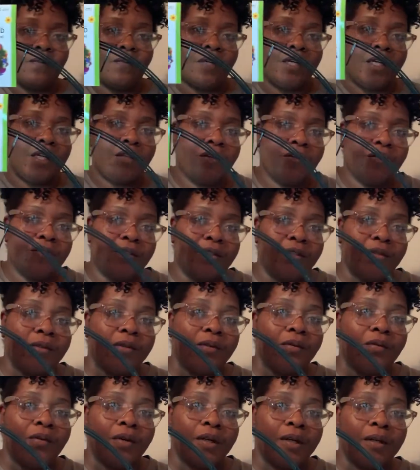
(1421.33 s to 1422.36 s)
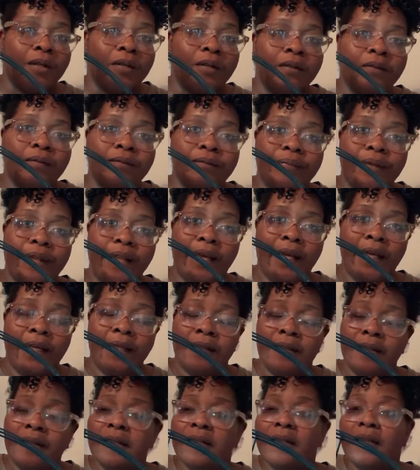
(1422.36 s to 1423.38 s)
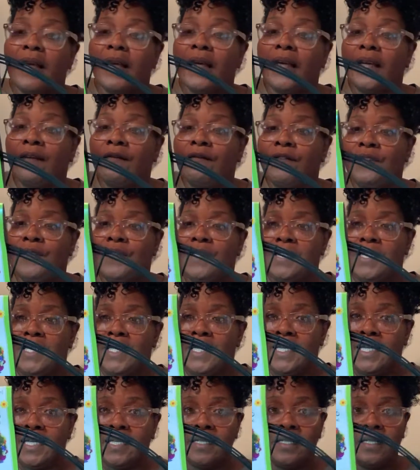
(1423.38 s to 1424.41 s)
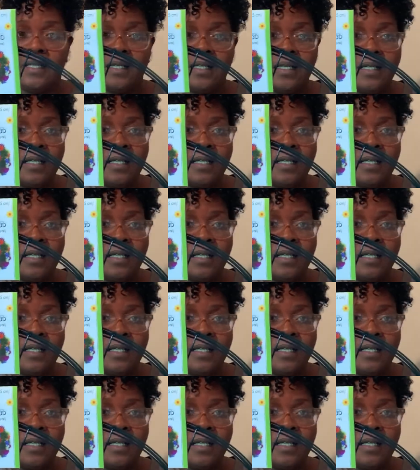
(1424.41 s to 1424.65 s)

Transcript: one of those unicorn things. Like if you see it,